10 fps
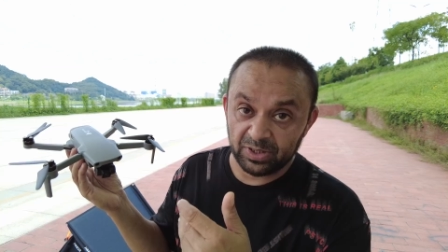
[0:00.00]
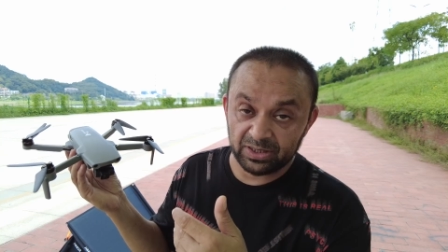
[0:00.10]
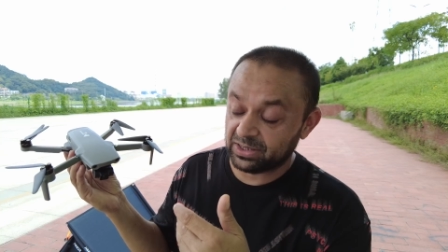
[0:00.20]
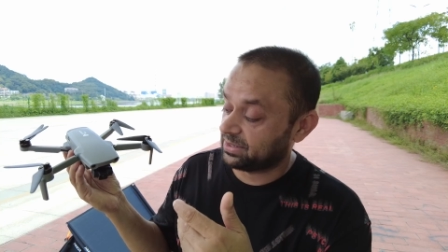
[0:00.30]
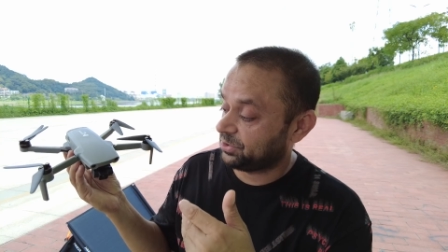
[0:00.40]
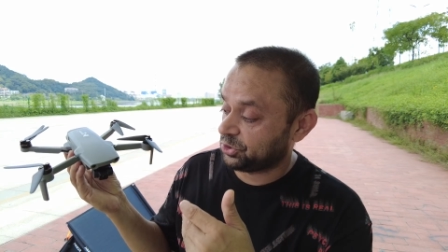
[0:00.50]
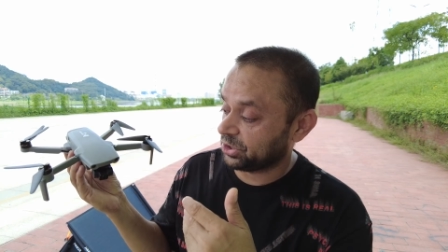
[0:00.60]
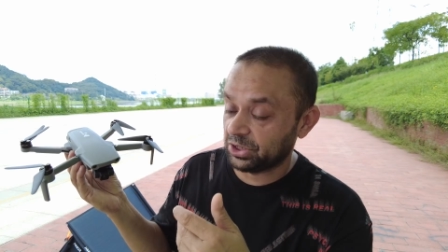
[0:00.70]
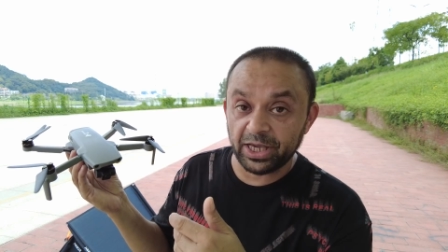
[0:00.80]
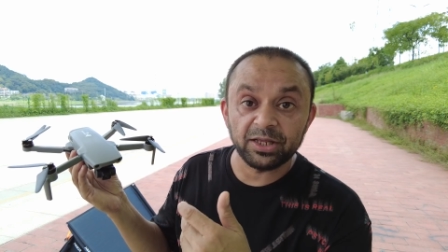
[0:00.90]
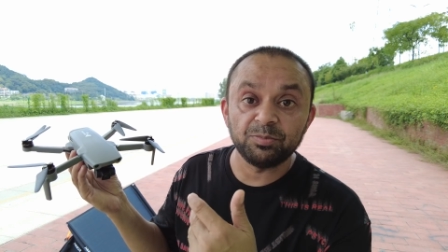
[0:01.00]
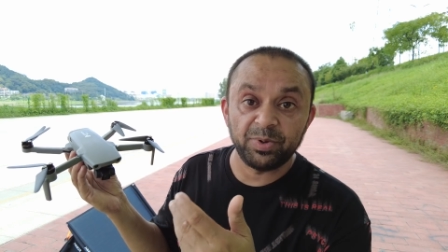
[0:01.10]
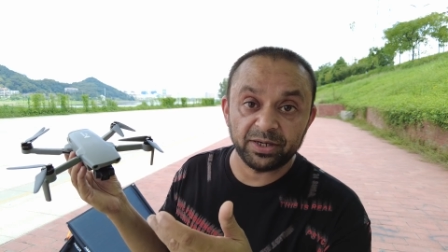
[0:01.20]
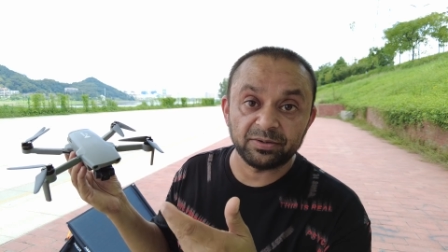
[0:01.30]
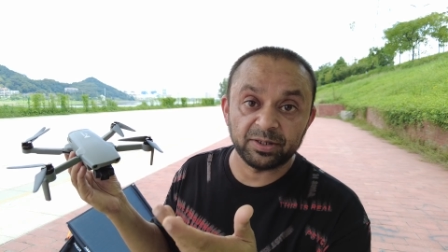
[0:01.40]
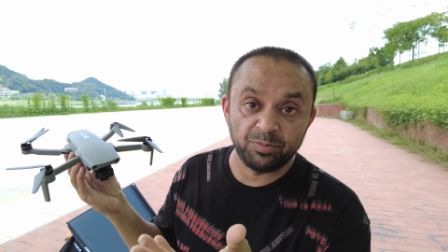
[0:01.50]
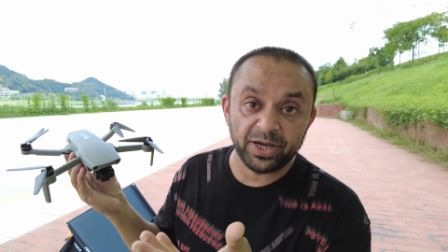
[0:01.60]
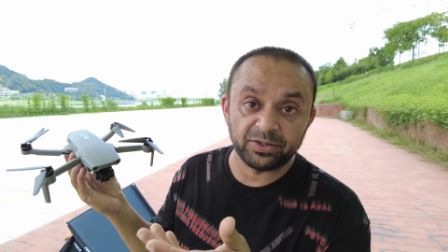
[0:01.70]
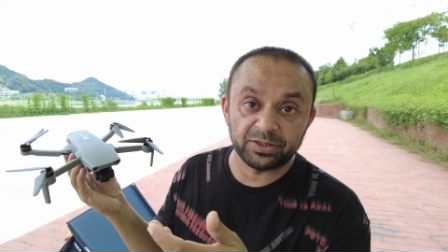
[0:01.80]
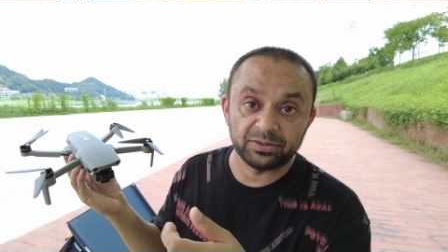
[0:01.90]
I mean, it is just getting better and
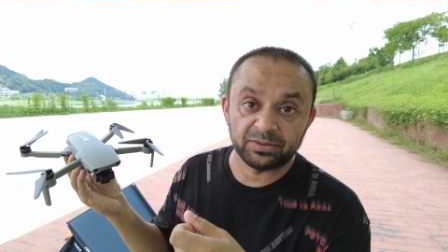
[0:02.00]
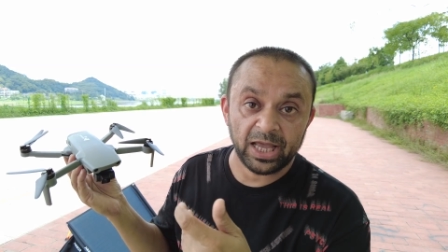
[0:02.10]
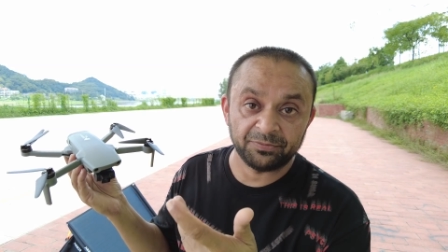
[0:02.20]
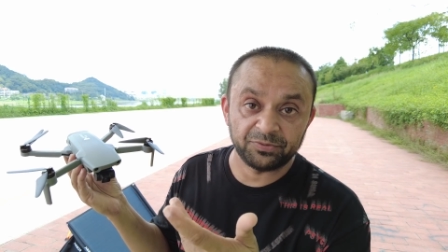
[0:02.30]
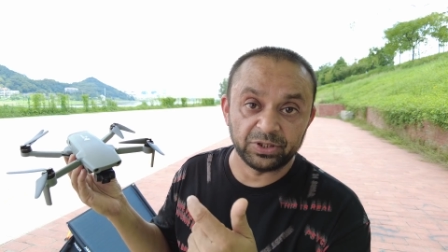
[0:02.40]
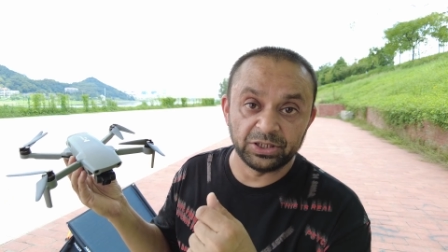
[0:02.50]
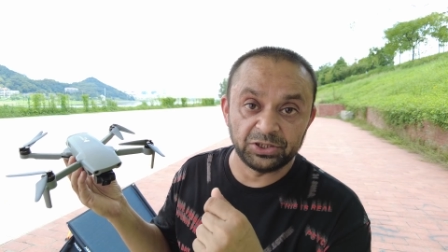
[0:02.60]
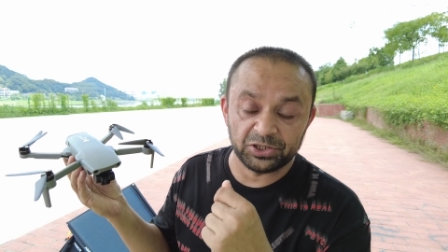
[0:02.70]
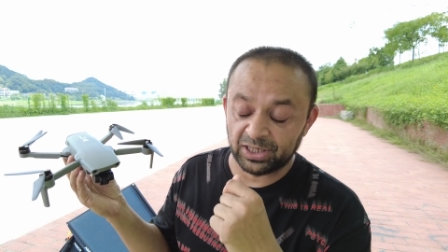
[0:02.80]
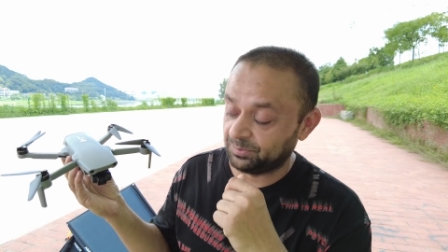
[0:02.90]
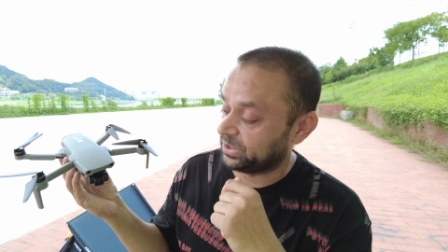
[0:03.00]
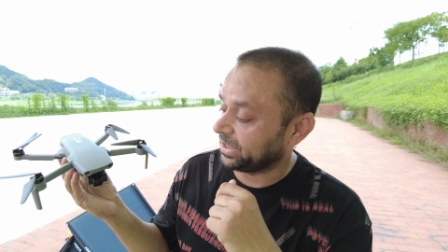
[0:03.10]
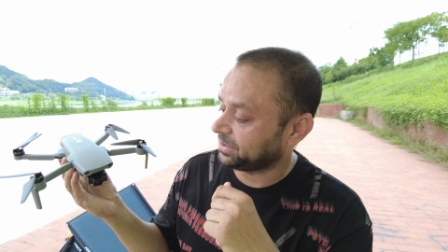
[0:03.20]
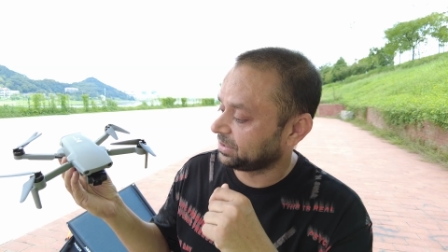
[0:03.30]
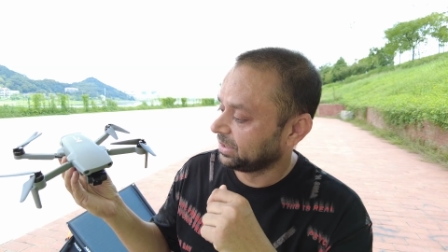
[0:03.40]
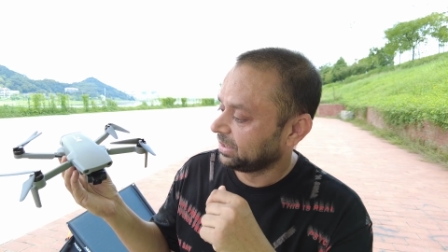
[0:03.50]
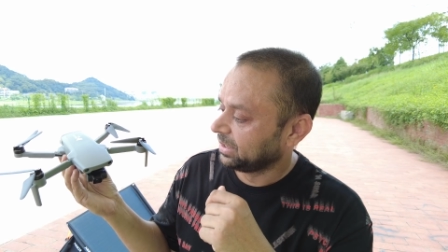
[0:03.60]
better after each update,